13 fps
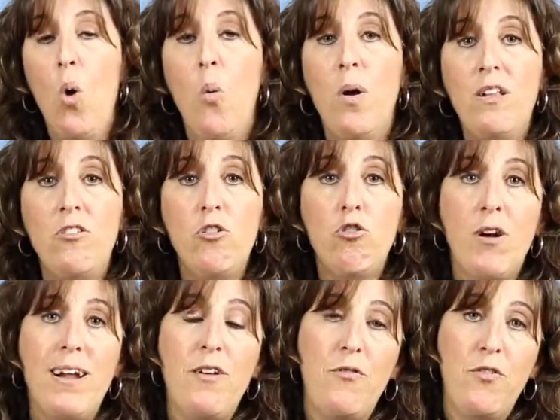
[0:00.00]
once you
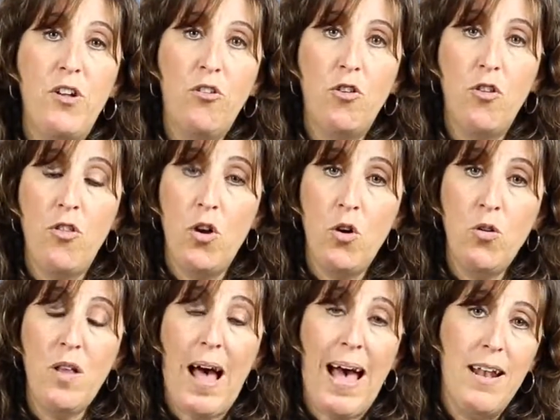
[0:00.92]
try to filter
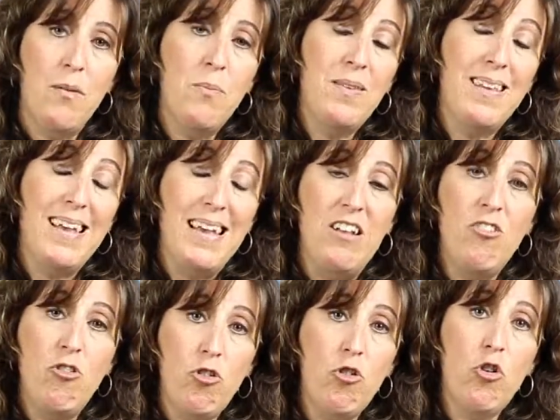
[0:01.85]
those items
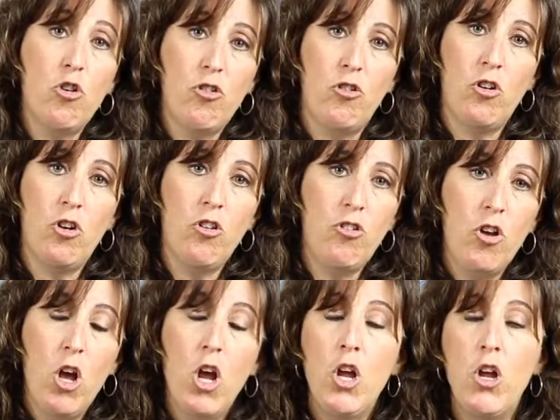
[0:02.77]
into your search,
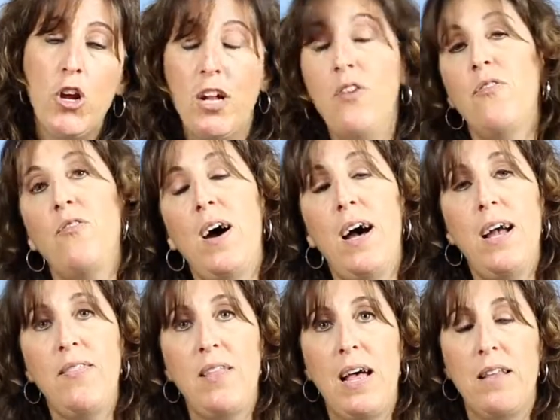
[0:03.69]
you're going to
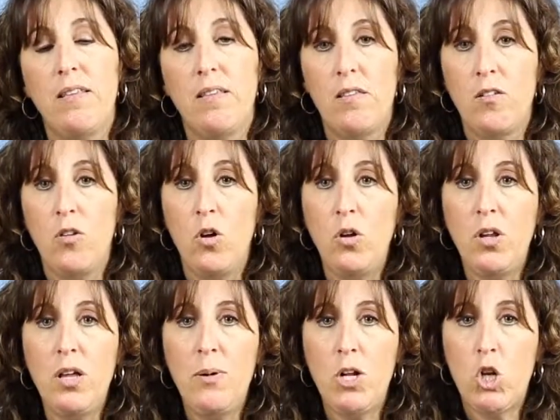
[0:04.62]
find that
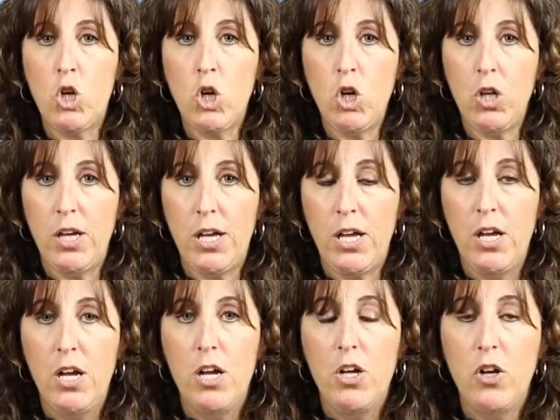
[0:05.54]
slowly but surely
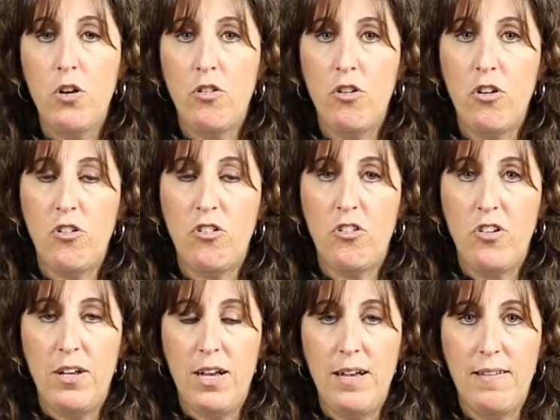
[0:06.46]
your search
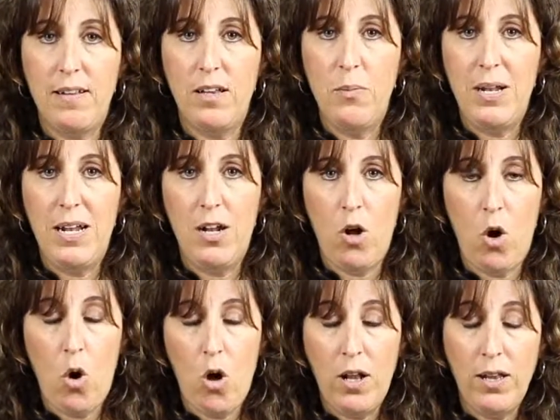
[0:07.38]
has eliminated
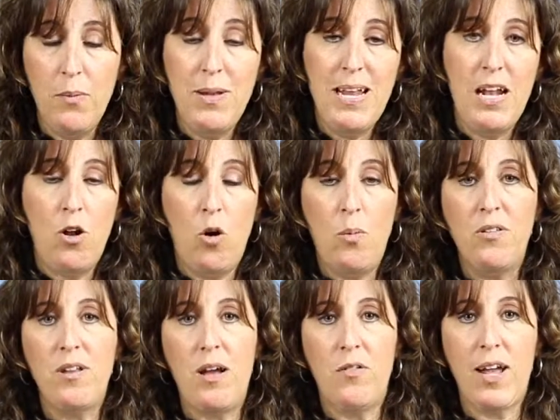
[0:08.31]

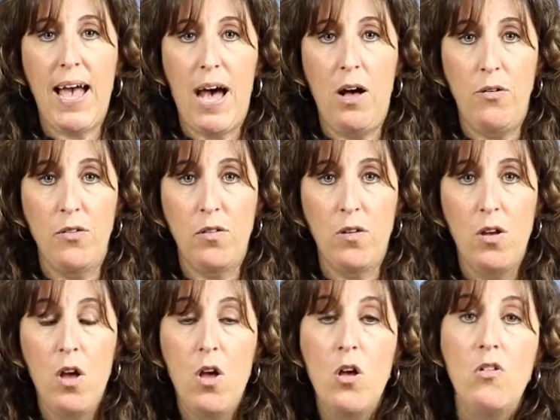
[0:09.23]
almost every house.
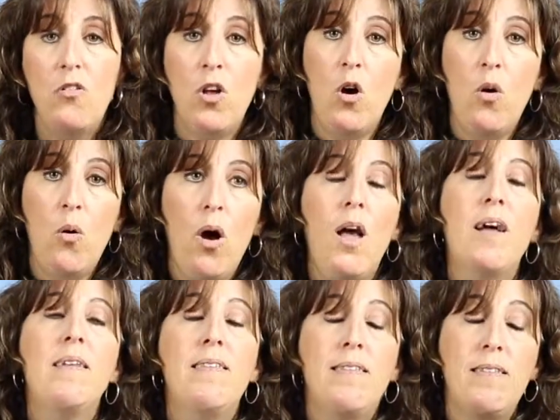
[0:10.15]
So
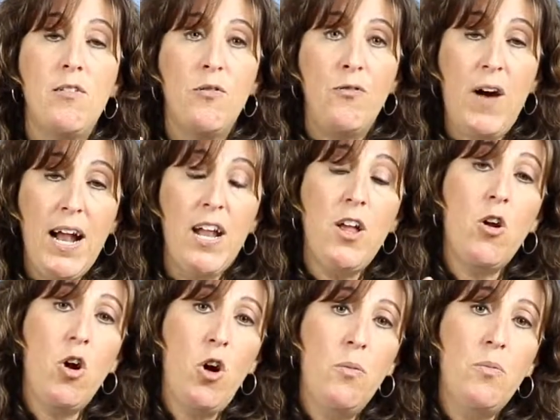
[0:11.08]
defining
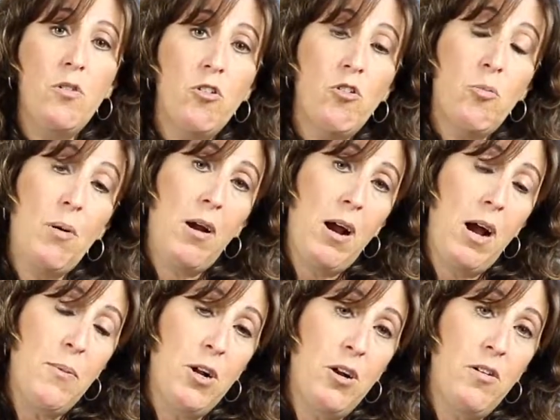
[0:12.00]
your home search
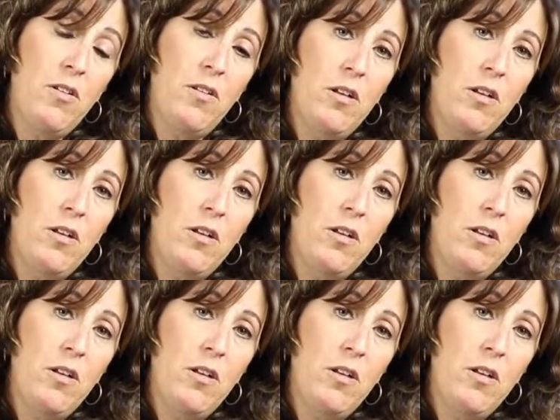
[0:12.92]
parameters,